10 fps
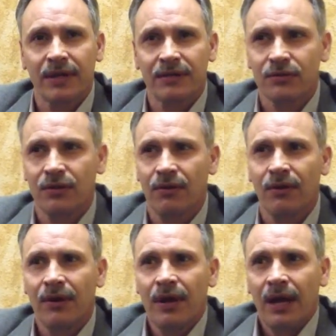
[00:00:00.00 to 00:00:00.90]
And so
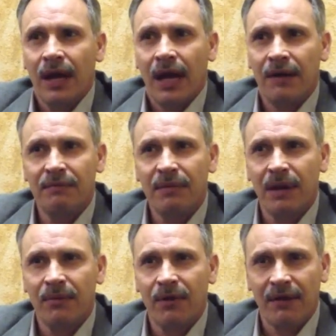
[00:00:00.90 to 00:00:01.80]
I
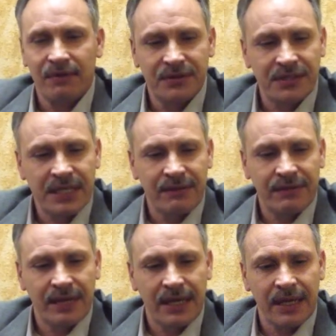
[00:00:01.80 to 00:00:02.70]
remember I
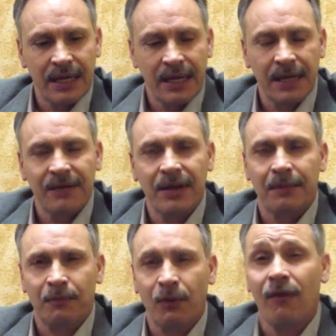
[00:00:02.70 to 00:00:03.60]
received a
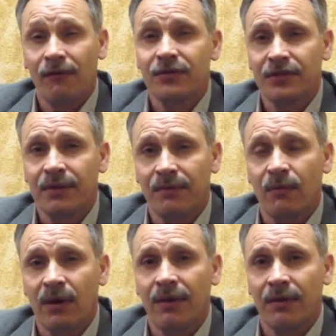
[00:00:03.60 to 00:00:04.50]
prophecy from
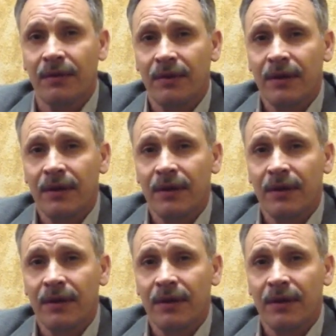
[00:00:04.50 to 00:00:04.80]
one of the